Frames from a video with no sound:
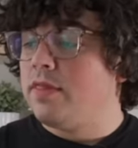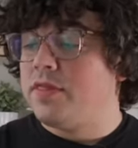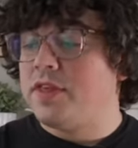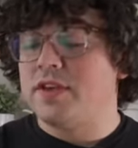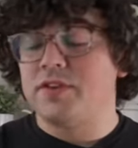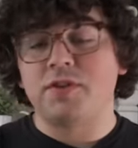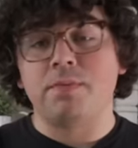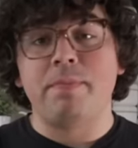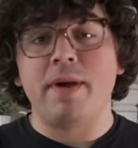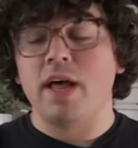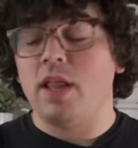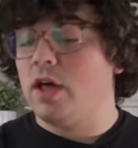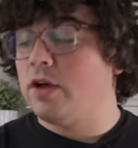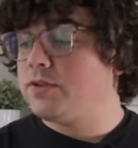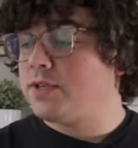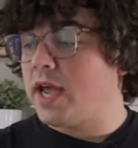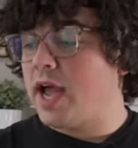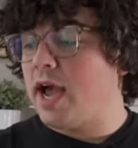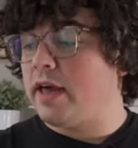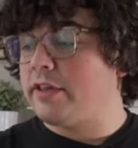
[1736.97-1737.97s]
this
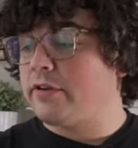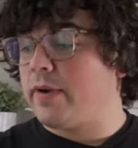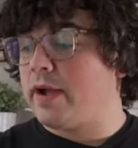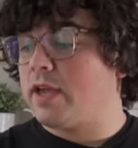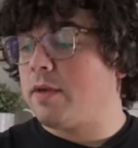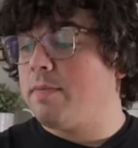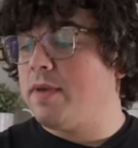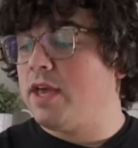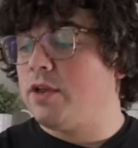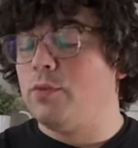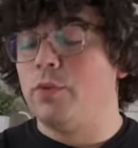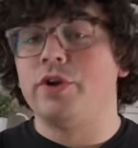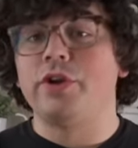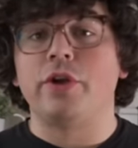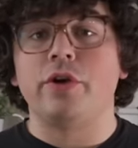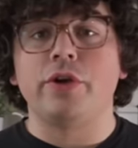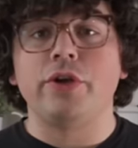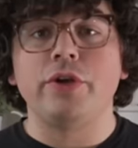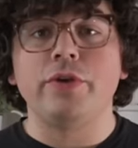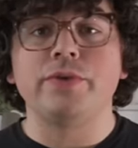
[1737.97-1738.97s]
bellows, I highly recommend when
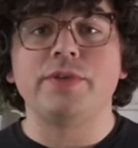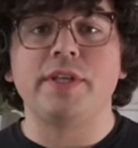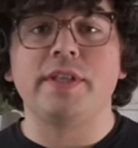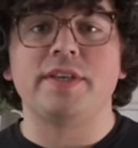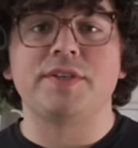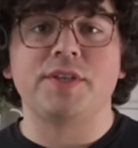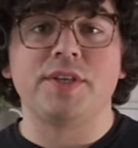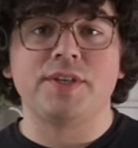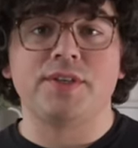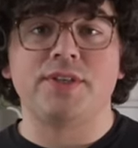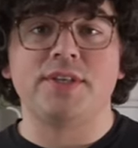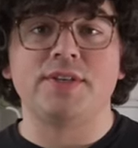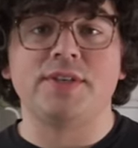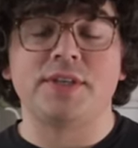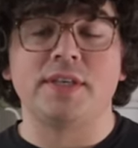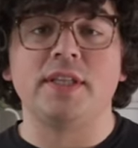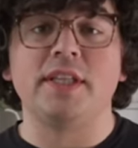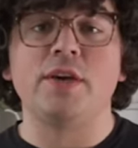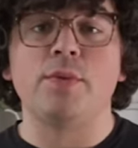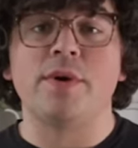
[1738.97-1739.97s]
you're using this
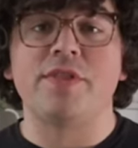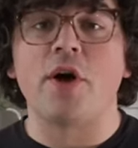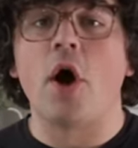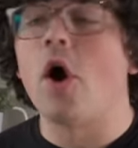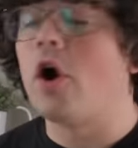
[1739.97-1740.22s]
consistently with